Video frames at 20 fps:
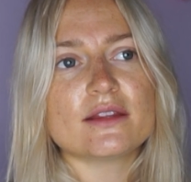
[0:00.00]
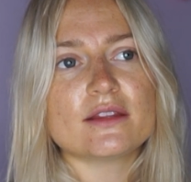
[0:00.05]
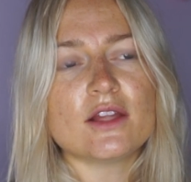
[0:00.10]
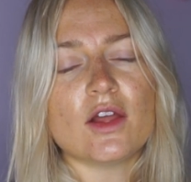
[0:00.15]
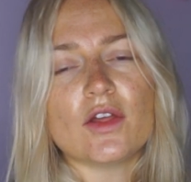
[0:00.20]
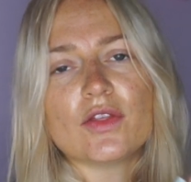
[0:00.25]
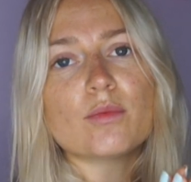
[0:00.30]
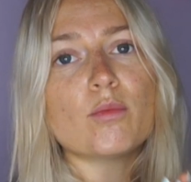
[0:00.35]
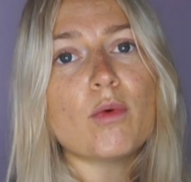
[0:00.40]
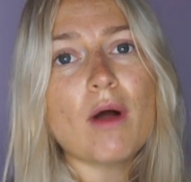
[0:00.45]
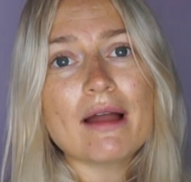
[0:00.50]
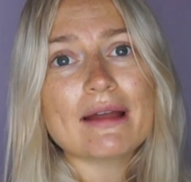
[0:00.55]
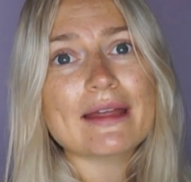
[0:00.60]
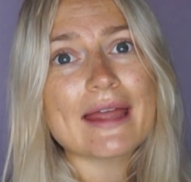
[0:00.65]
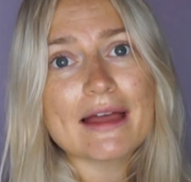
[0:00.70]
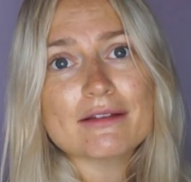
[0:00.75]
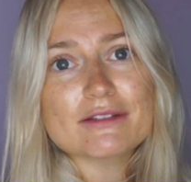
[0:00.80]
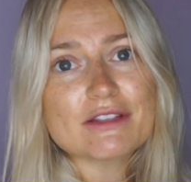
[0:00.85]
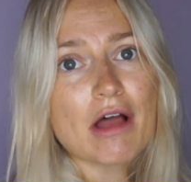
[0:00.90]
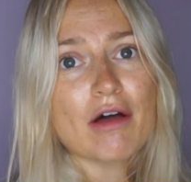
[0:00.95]
look, the
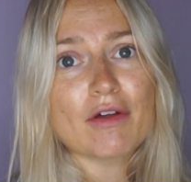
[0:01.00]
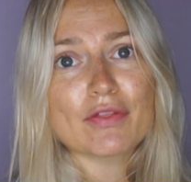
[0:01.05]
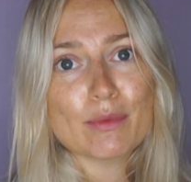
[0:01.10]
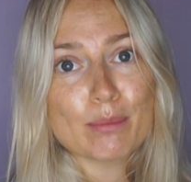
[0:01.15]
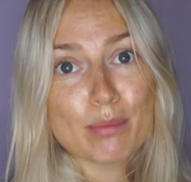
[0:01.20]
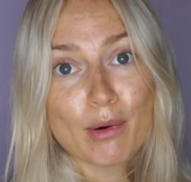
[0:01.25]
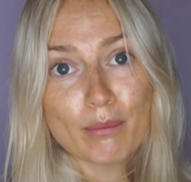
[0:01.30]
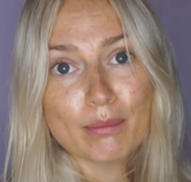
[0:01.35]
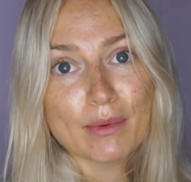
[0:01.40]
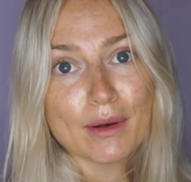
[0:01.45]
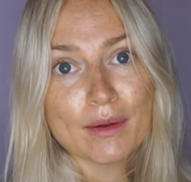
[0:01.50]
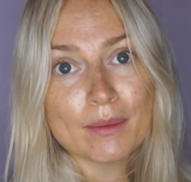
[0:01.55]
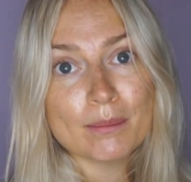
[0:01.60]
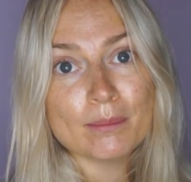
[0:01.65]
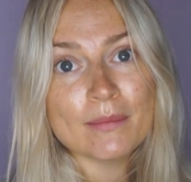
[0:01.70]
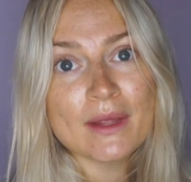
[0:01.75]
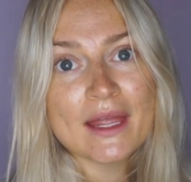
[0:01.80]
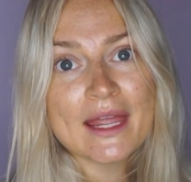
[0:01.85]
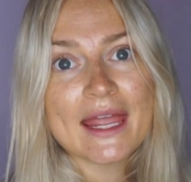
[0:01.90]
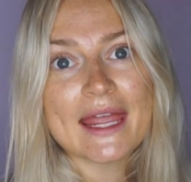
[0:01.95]
workouts aren't the
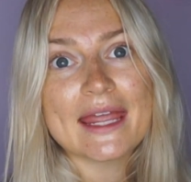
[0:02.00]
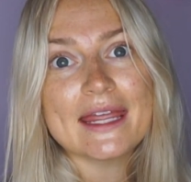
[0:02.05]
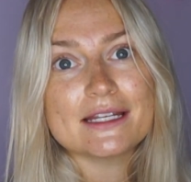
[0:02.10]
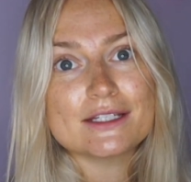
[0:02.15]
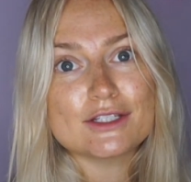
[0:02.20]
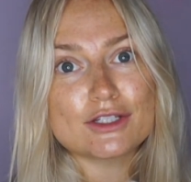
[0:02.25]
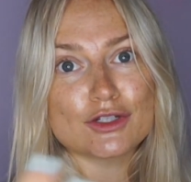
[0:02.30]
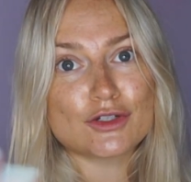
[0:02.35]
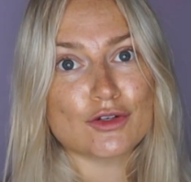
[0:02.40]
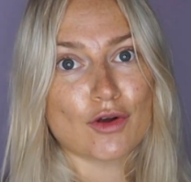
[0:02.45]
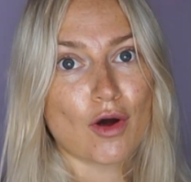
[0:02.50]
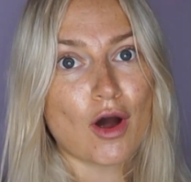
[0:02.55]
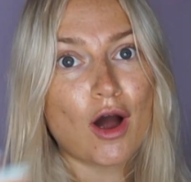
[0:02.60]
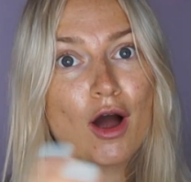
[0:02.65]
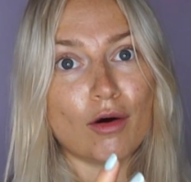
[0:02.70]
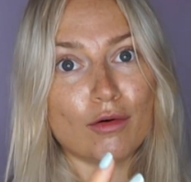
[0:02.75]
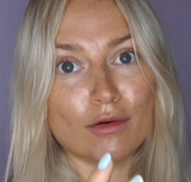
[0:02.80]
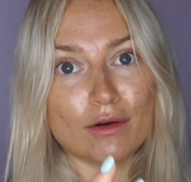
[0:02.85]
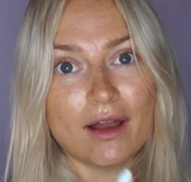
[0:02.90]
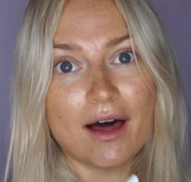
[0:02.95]
problem, it's your
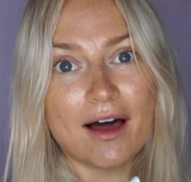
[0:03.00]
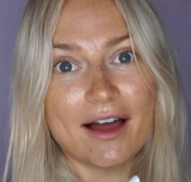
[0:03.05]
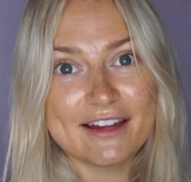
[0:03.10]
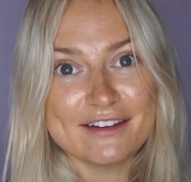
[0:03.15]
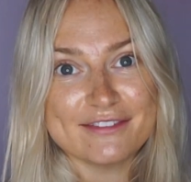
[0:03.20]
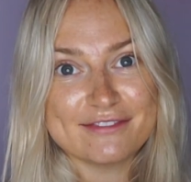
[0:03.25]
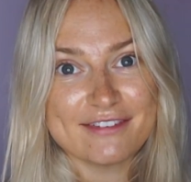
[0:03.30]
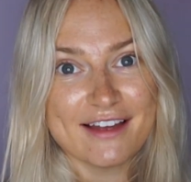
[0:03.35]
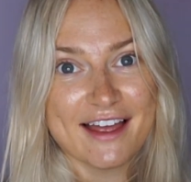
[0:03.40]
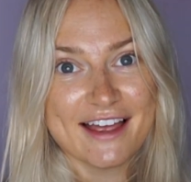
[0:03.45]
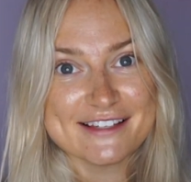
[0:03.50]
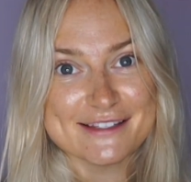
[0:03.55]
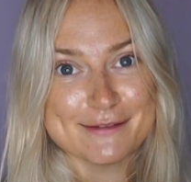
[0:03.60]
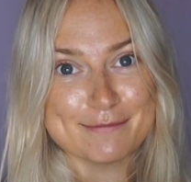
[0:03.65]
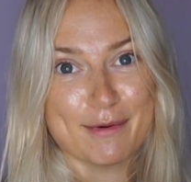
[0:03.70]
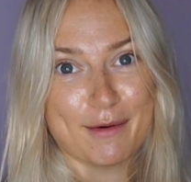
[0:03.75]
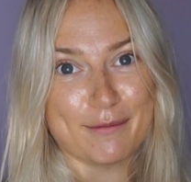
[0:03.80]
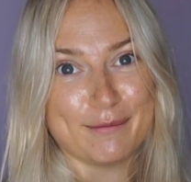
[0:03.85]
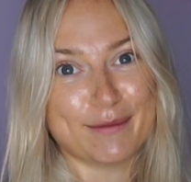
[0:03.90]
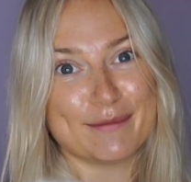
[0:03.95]
whole life as a
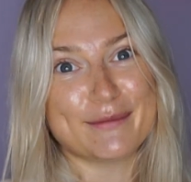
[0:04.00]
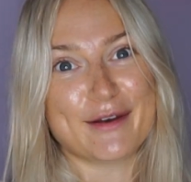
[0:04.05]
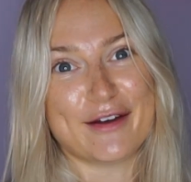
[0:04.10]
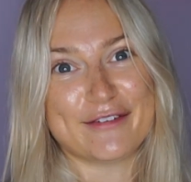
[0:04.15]
problem.